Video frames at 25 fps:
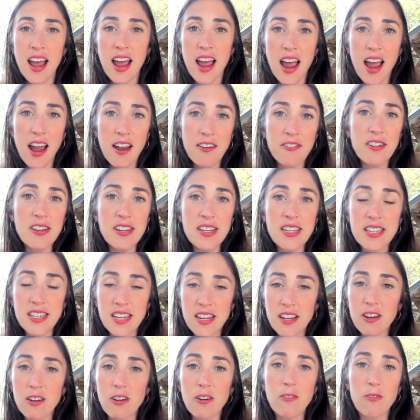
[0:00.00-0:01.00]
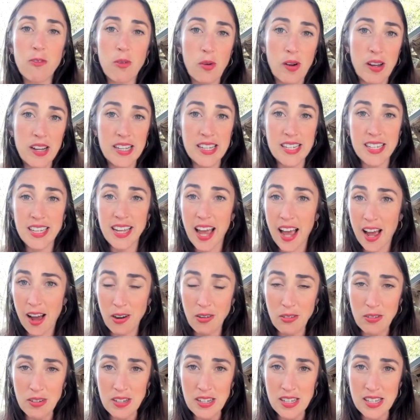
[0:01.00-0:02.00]
every single voice
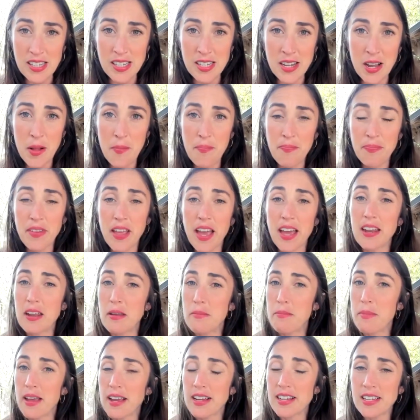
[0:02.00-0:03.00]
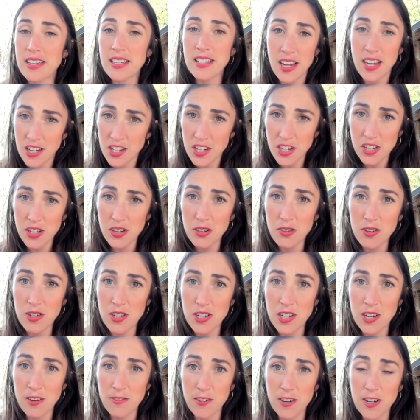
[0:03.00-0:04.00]
counts and it makes such a huge
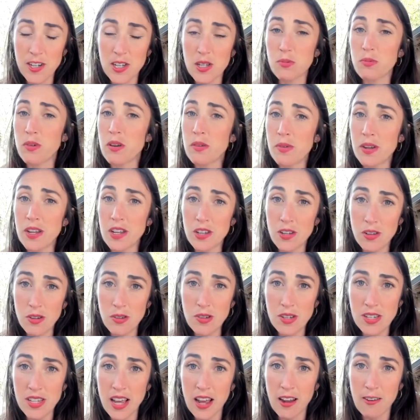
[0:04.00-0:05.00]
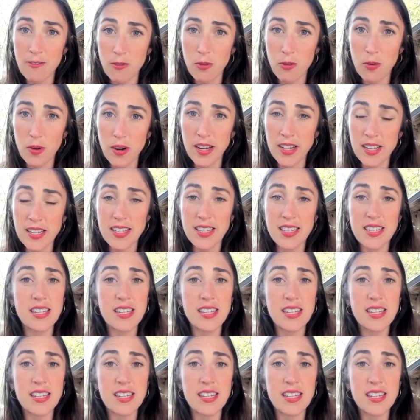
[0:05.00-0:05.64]
difference when we use that voice